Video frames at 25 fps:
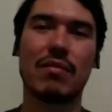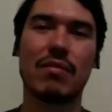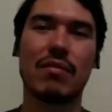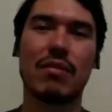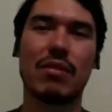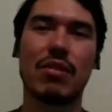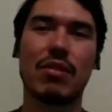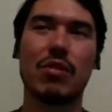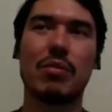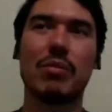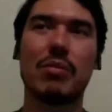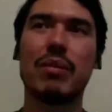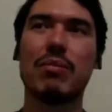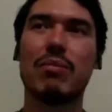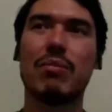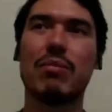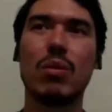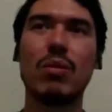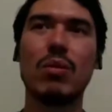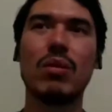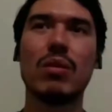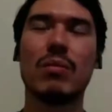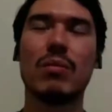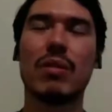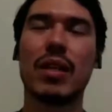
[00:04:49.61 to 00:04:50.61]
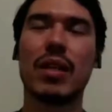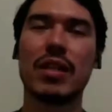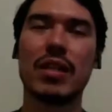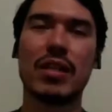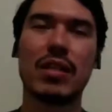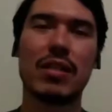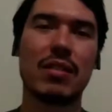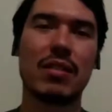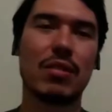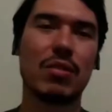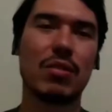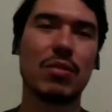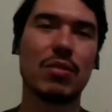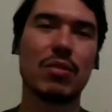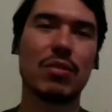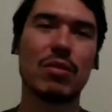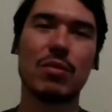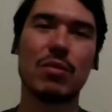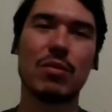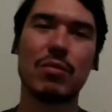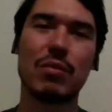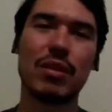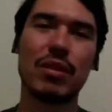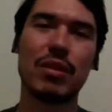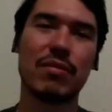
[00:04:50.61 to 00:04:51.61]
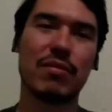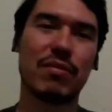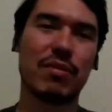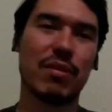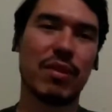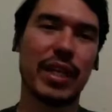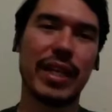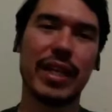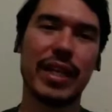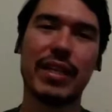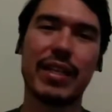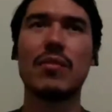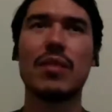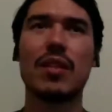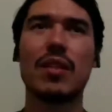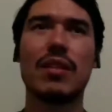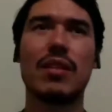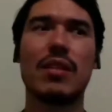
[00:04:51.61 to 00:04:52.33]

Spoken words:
you know, be bold about it. Don't be afraid.